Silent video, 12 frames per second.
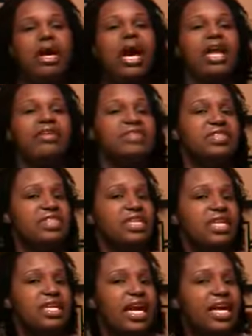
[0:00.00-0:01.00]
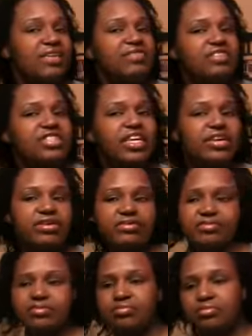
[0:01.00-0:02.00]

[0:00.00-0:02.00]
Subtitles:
out of a 10, I give this hair